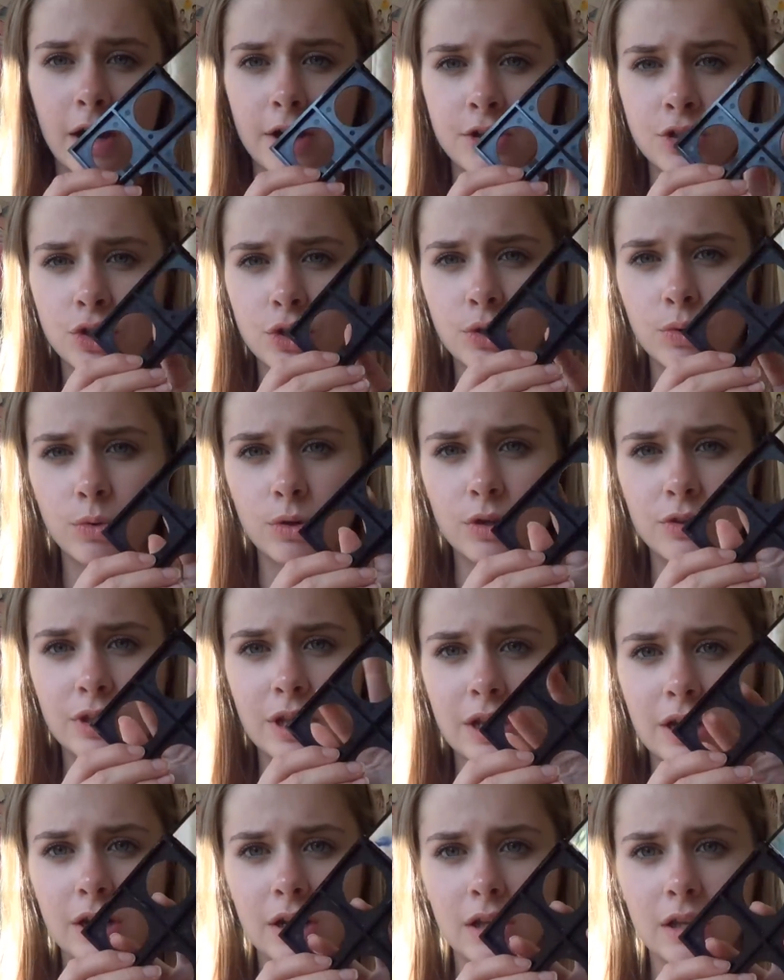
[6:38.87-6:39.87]
I took all of
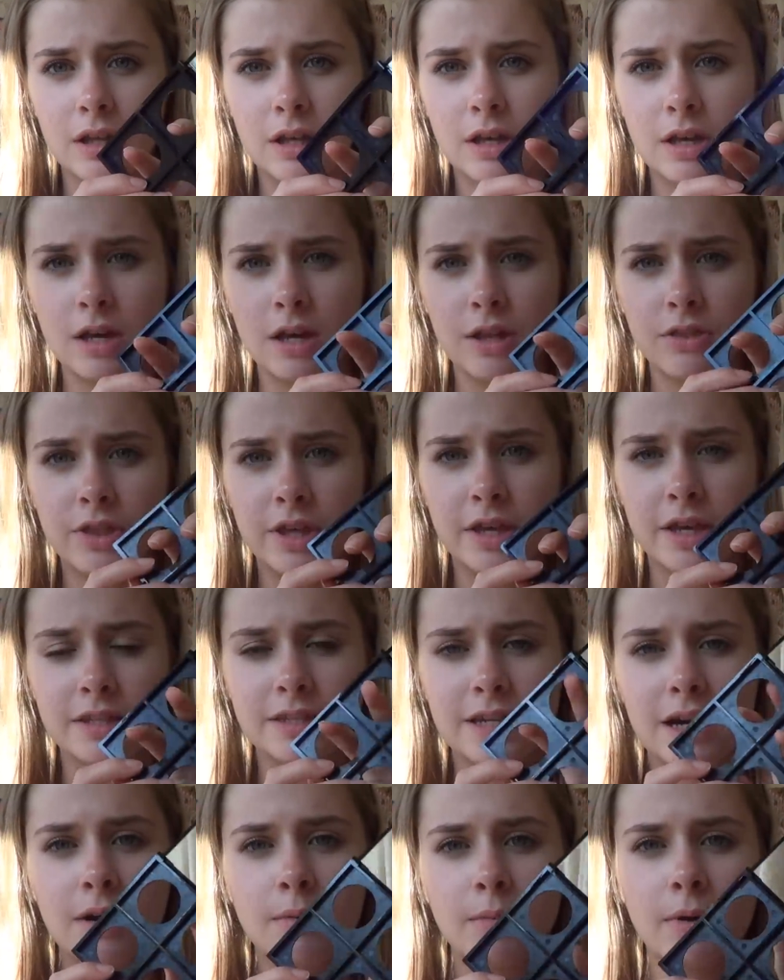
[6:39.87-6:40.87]
the little
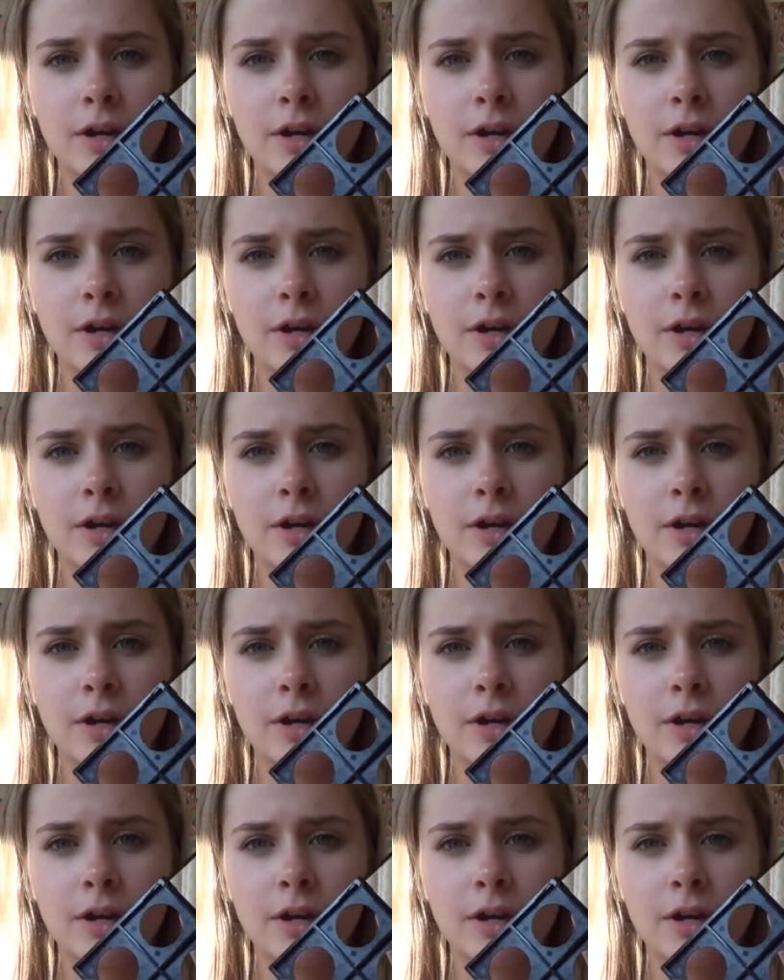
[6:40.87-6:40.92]
thingies out,